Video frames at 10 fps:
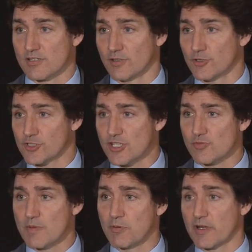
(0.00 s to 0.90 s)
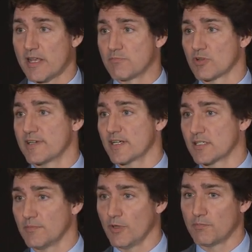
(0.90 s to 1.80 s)
solutions, we put a
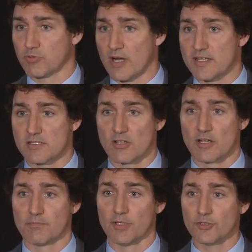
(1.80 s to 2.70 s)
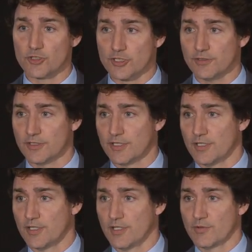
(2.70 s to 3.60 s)
predictable price on pollution,
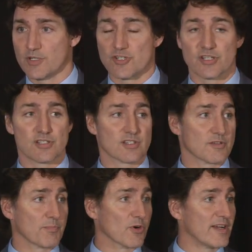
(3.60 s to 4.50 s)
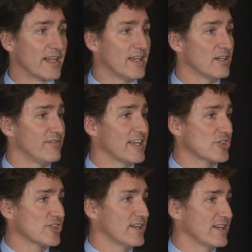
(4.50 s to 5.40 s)
which is spurring
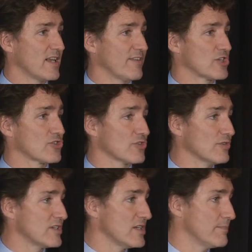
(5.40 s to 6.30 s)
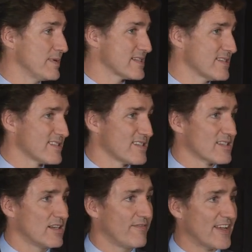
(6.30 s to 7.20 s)
innovation and giving certainty to businesses
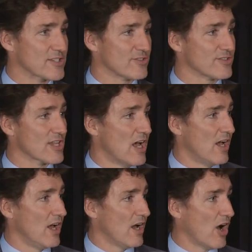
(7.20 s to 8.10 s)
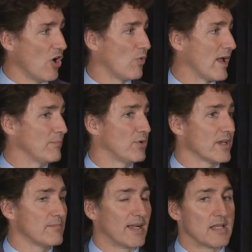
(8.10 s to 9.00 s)
and investors, all while
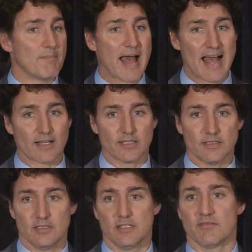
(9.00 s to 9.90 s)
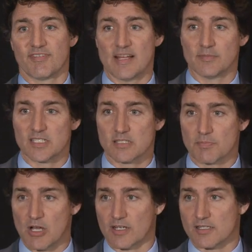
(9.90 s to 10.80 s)
putting money back in families'
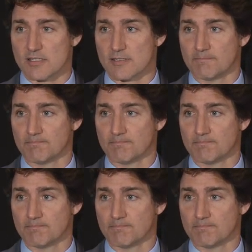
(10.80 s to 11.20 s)
pockets.